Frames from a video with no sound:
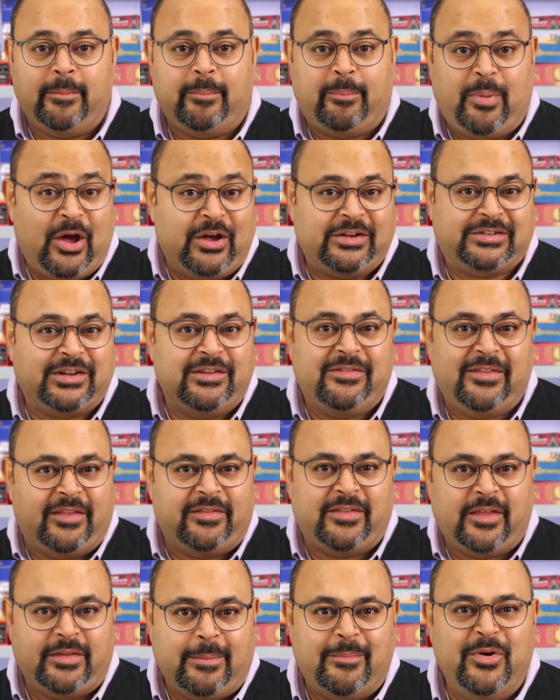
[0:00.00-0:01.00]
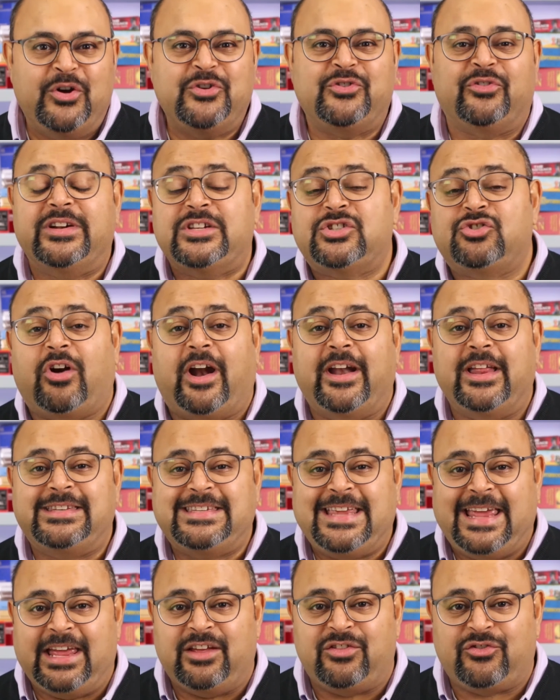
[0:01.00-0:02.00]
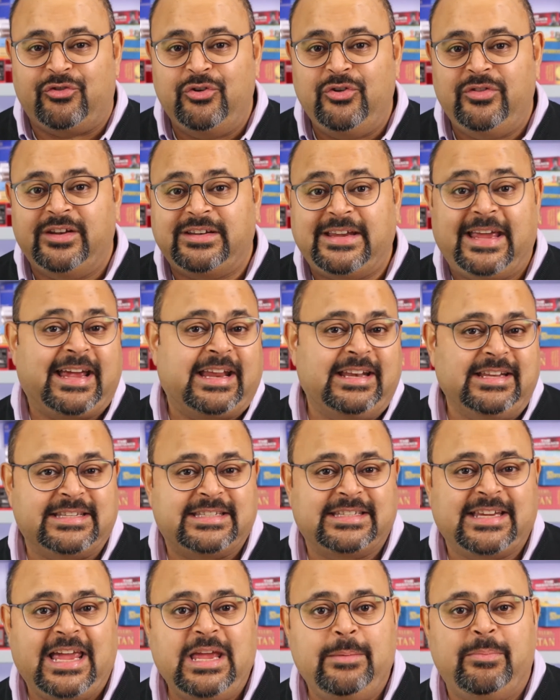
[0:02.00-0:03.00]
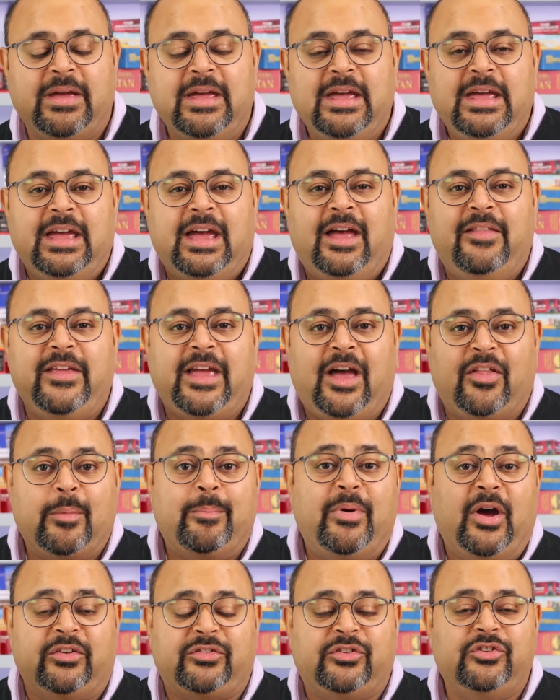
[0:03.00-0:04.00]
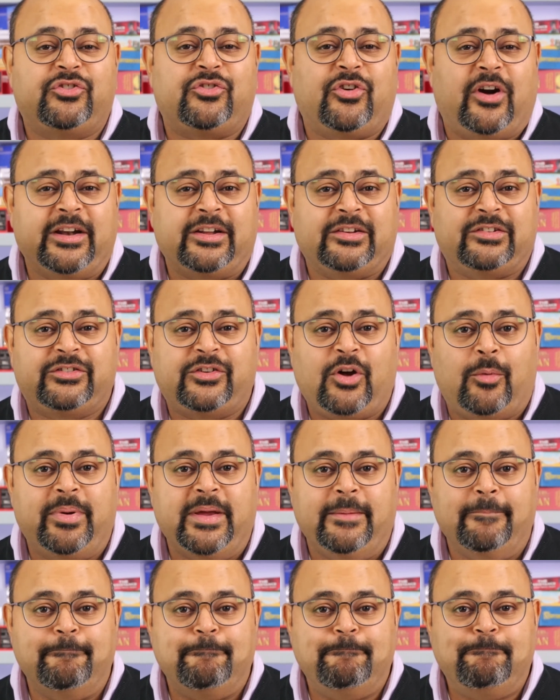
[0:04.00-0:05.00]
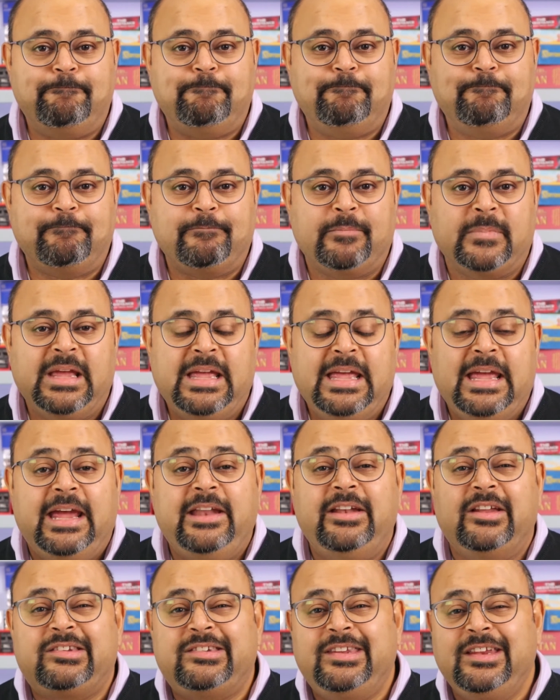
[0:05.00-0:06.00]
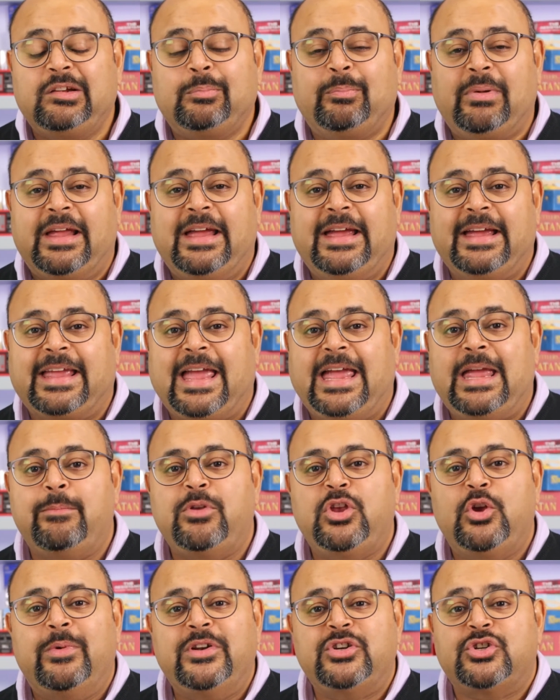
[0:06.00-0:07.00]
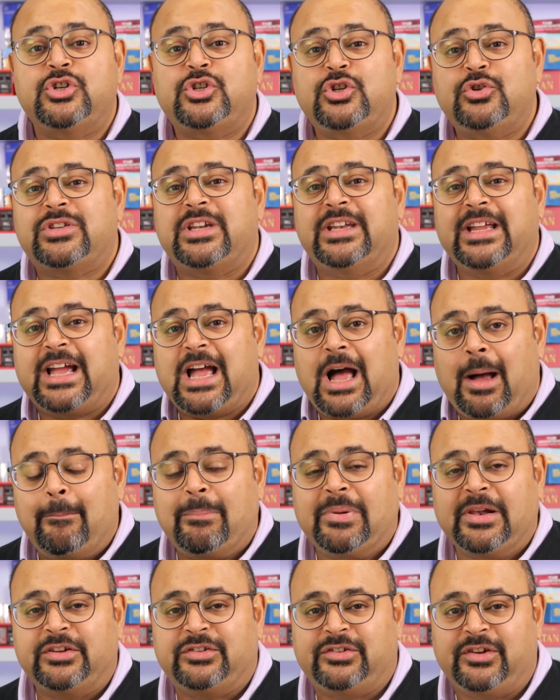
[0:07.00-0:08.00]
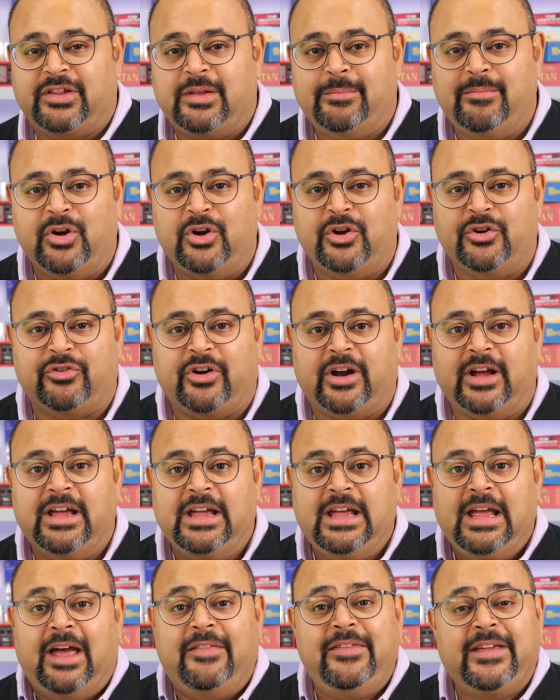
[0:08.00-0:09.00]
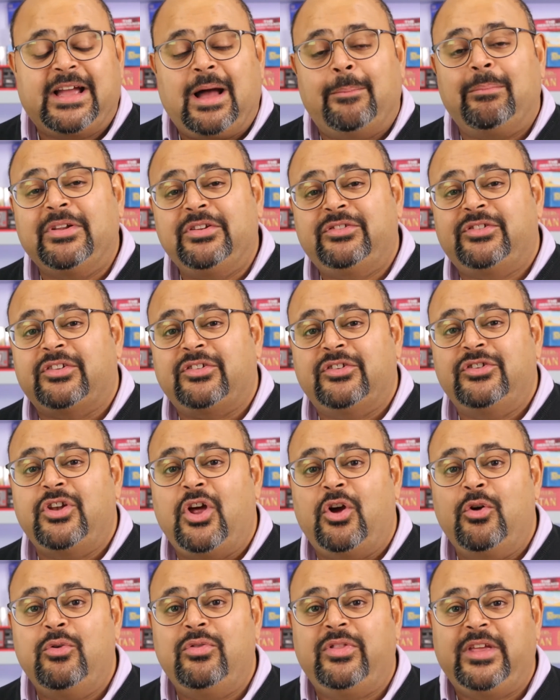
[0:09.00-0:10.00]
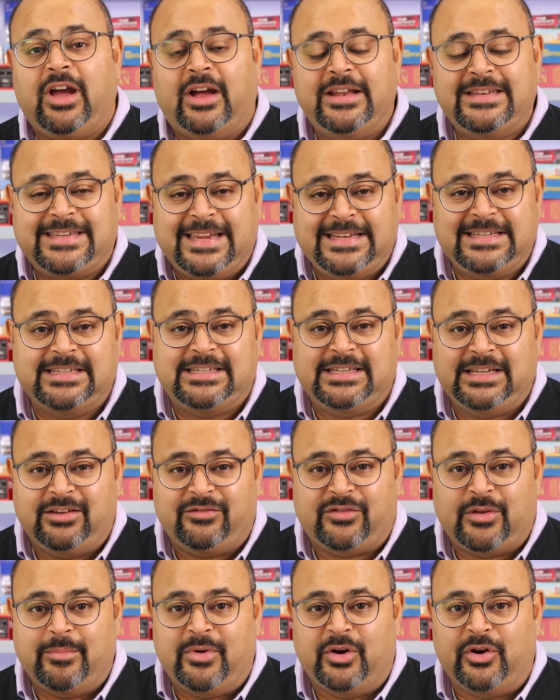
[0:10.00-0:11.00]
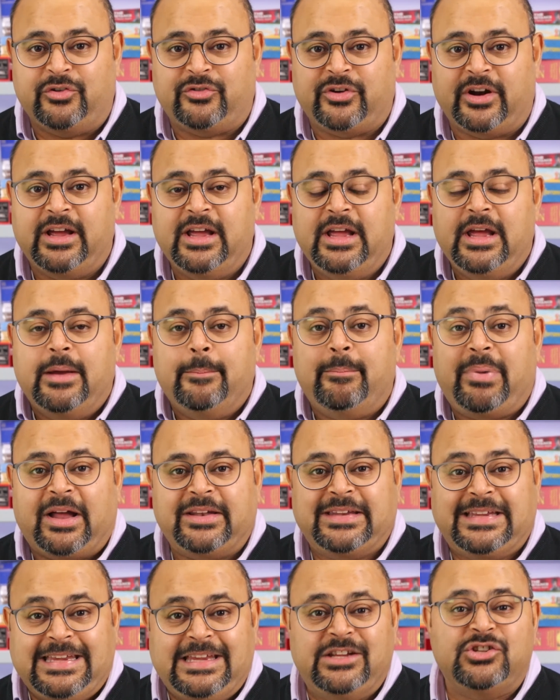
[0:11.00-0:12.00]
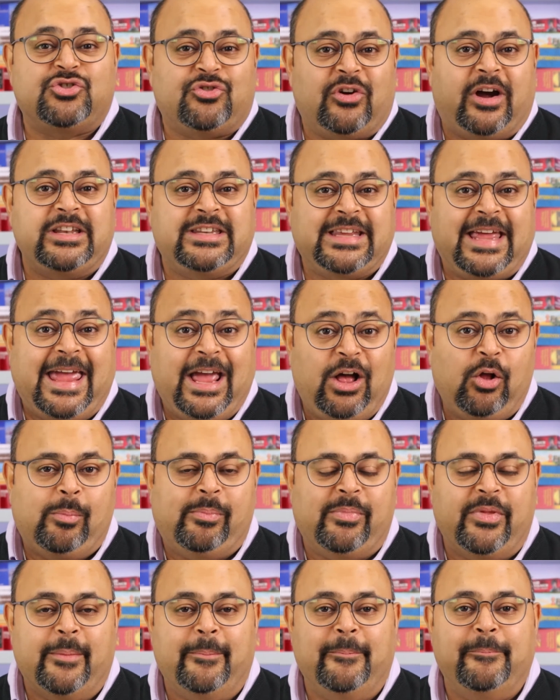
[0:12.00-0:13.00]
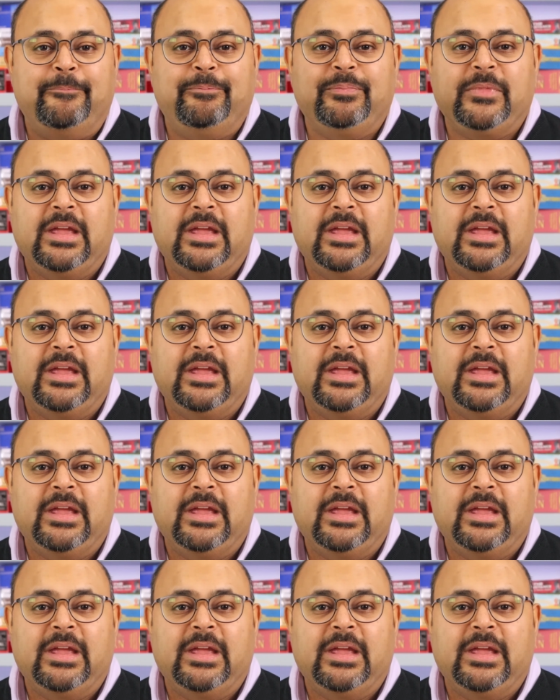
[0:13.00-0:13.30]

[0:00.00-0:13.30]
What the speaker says: person that the murderer is trying to tear through the deck and escape, and the other person's trying to stop him. In a 6-player game, you introduce an accomplice to the murderer, and the accomplice doesn't know the identity of the murderer, but he is trying to help them.